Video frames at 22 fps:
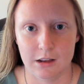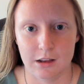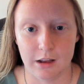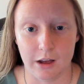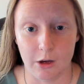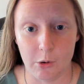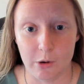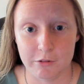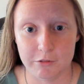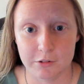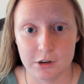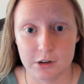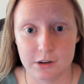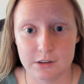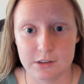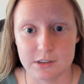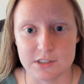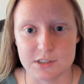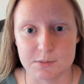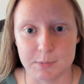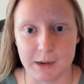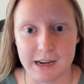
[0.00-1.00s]
However,
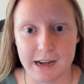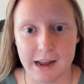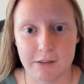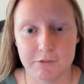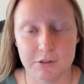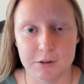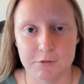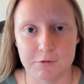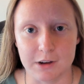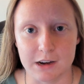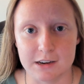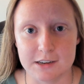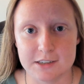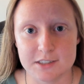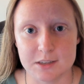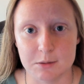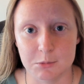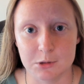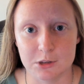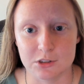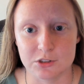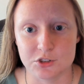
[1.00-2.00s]
despite having very
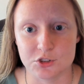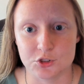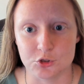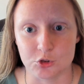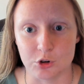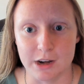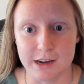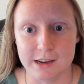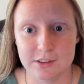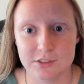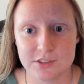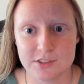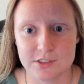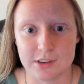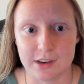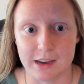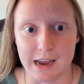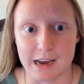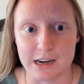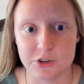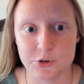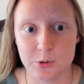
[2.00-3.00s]
similar strengths,
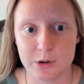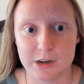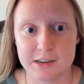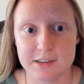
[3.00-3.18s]
actuaries